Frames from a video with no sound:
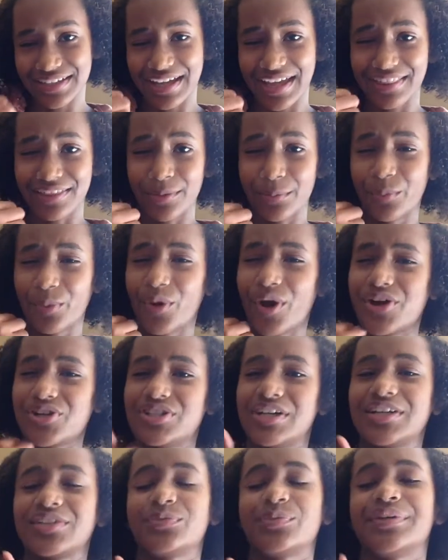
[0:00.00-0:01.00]
and the
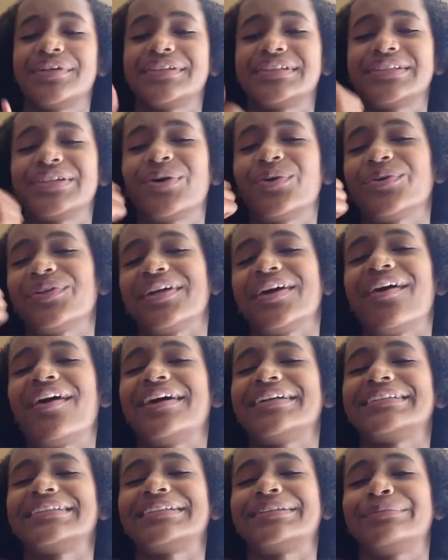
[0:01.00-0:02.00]
project was totally
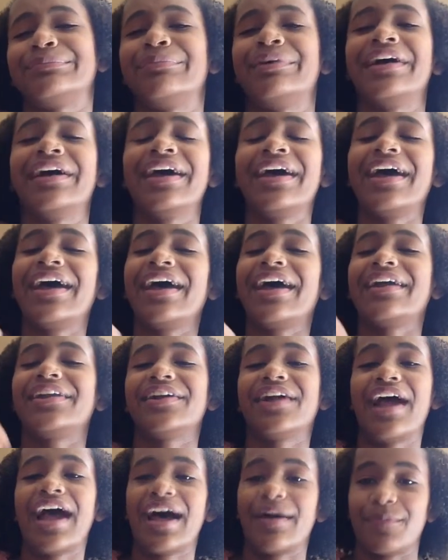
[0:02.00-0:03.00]
awesome and you're
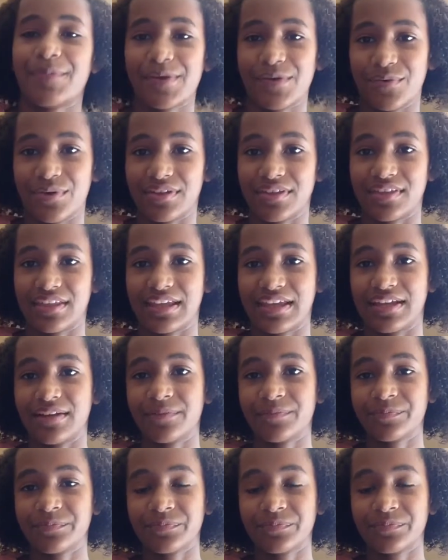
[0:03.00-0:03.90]
happy with it.